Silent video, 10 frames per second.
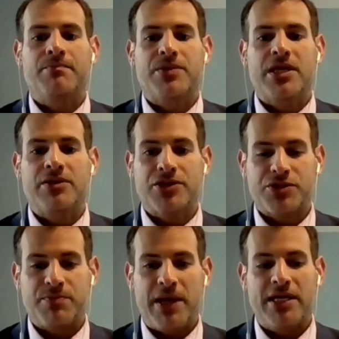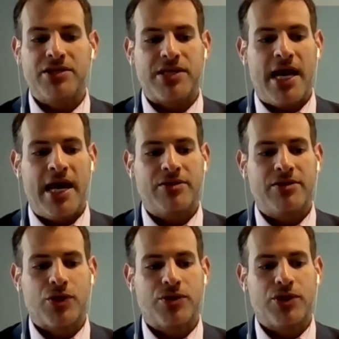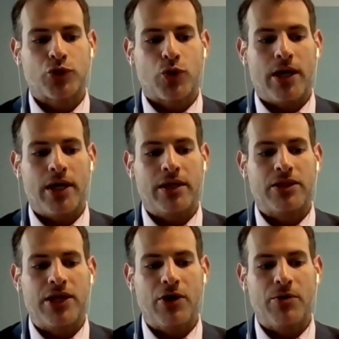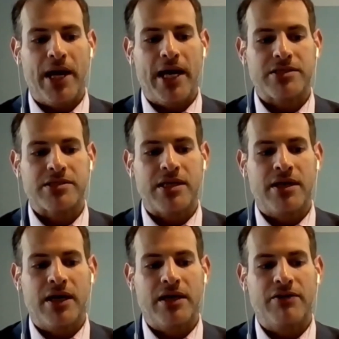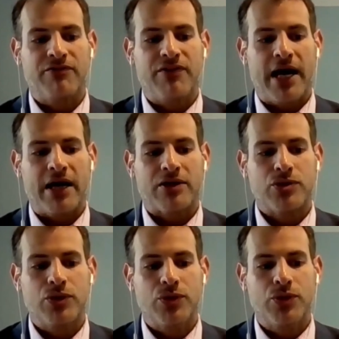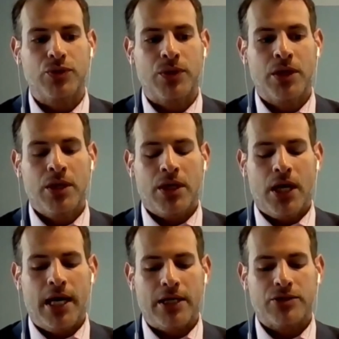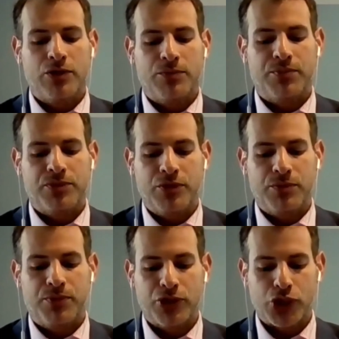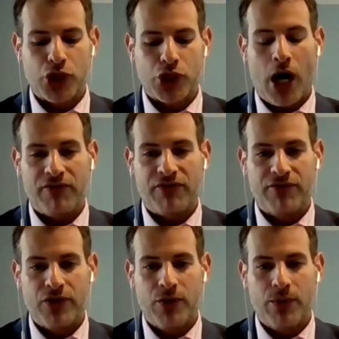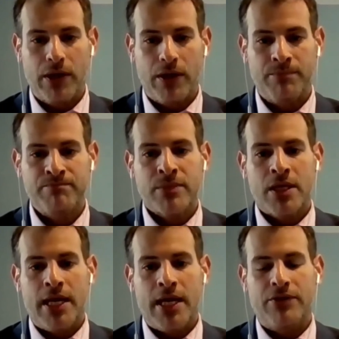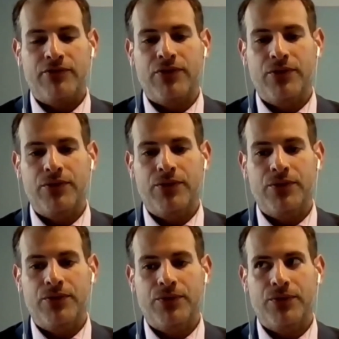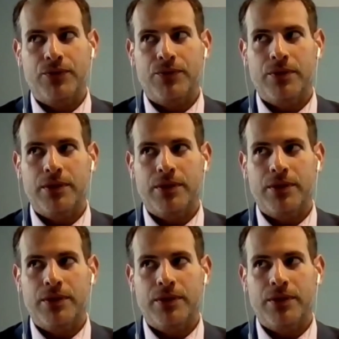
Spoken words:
in the space, and so they're trying their best, in fact, to push off, if you will, and to